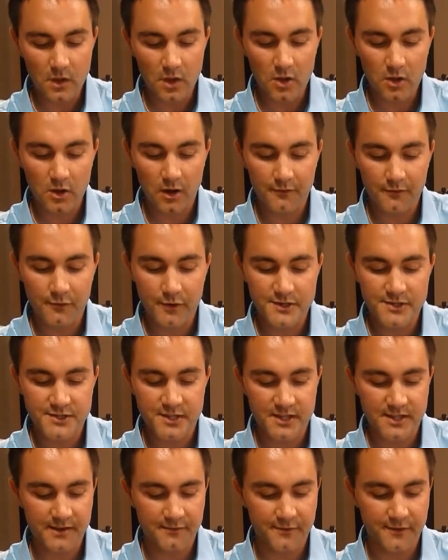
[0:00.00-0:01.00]
coverage
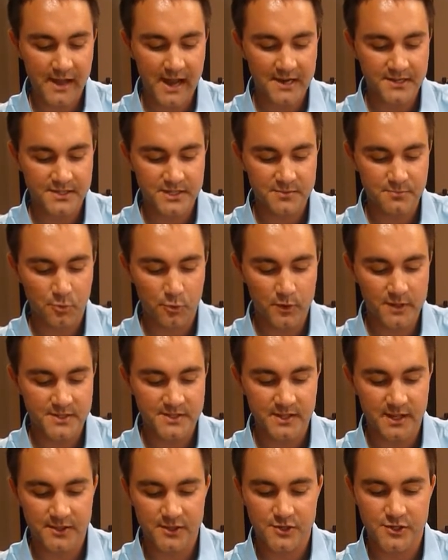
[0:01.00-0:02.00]
to the different access
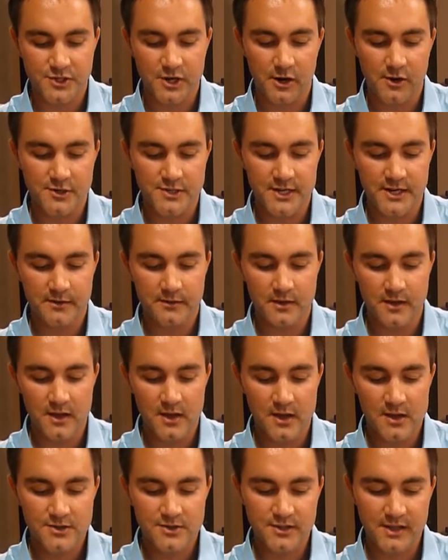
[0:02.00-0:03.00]
points, like the charging,
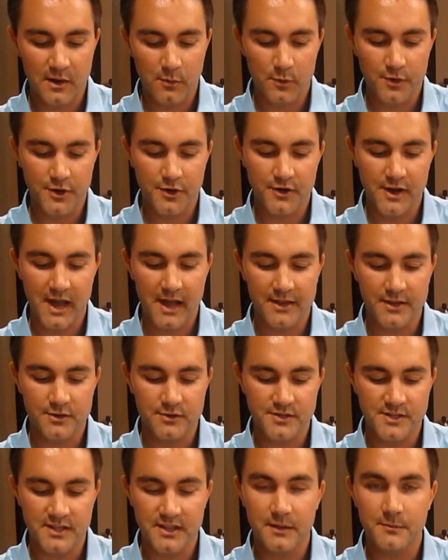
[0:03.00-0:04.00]
so that when you're not
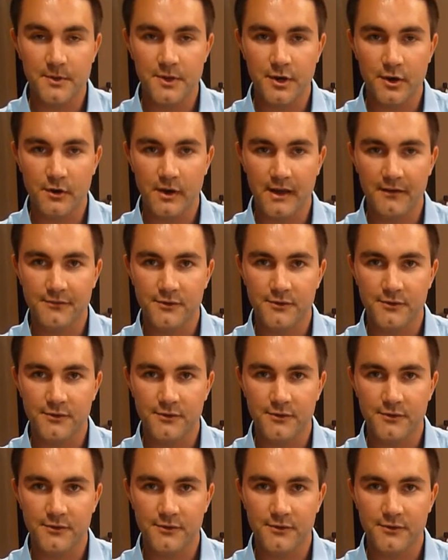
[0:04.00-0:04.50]
using them, you don't have